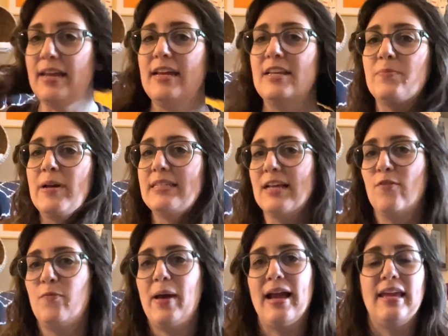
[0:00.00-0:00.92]
ease
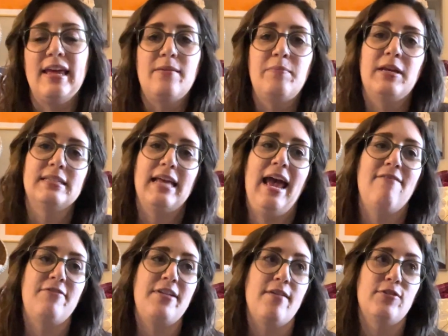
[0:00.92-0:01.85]
myself back in, because I
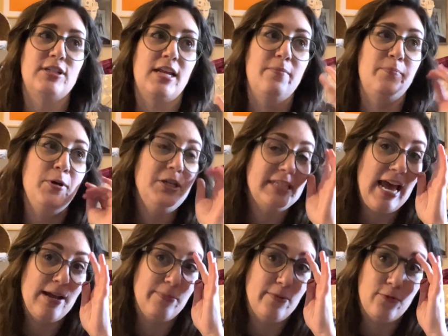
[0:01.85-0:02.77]
have never done a book
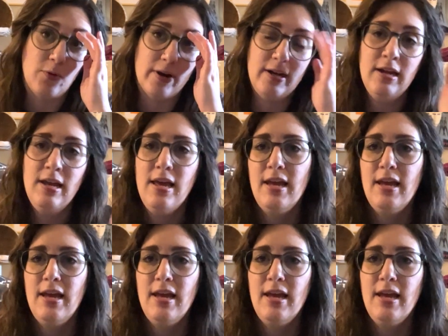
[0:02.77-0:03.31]
tag before.